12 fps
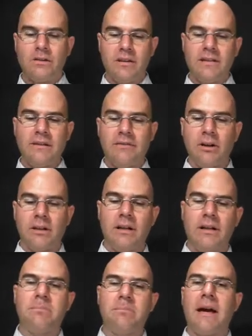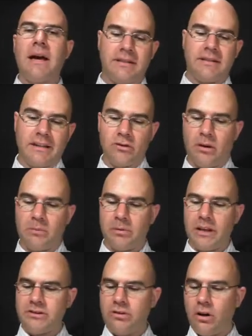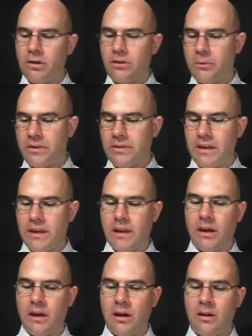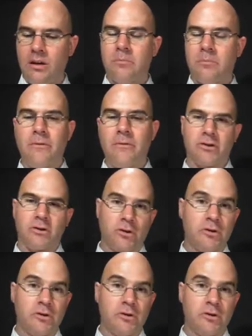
So let's have a look at a basic example. Let's start off with the provision,